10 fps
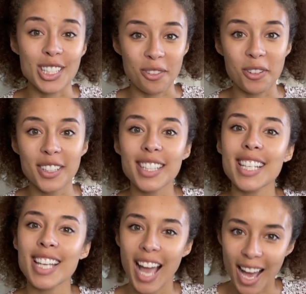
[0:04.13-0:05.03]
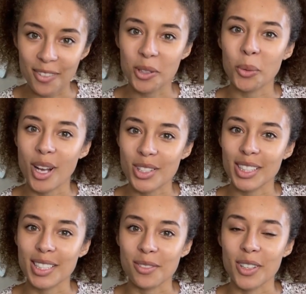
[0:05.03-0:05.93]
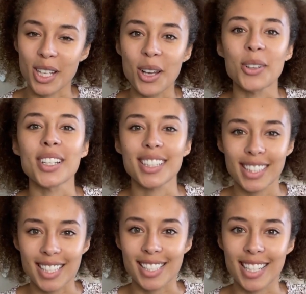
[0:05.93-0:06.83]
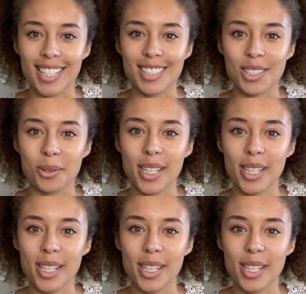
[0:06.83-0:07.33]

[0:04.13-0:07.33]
differently after watching this video. Let's get into